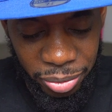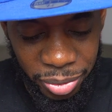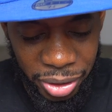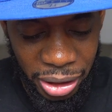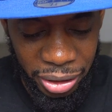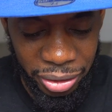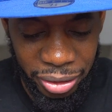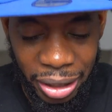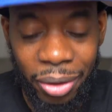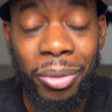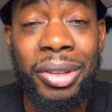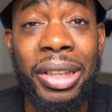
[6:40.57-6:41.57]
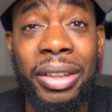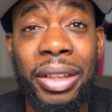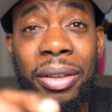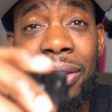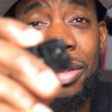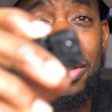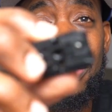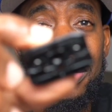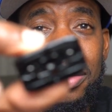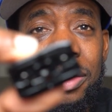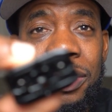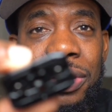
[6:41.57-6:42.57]
which I doubt it. So
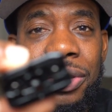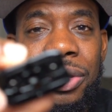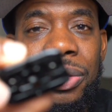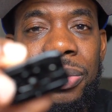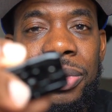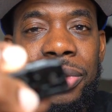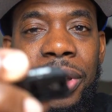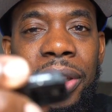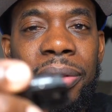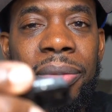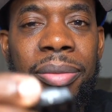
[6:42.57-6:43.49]
here's the new ones, right?